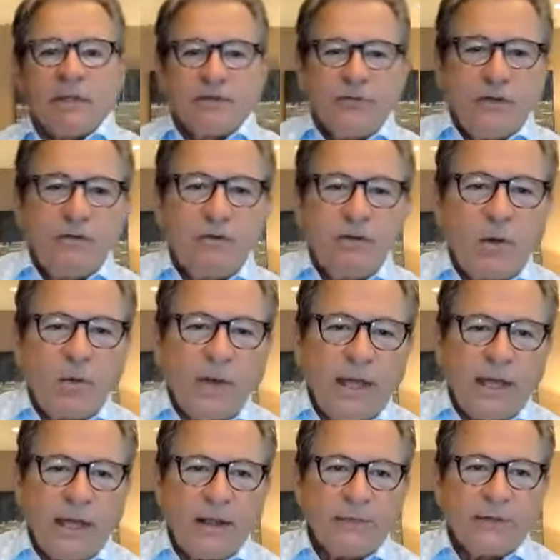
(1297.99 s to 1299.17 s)
You can go
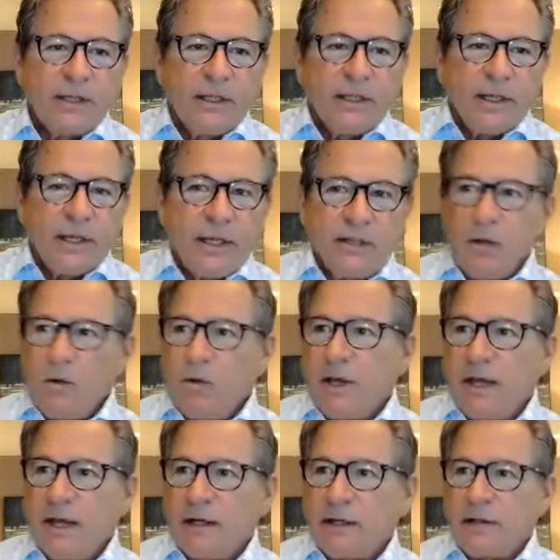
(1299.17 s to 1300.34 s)
out and go
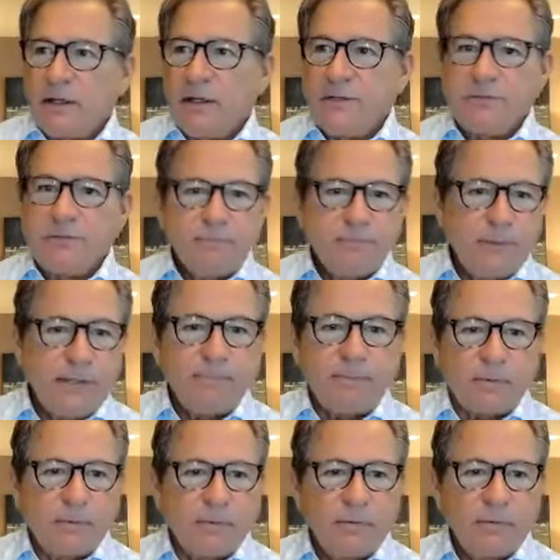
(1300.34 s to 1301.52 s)
hire 100 people,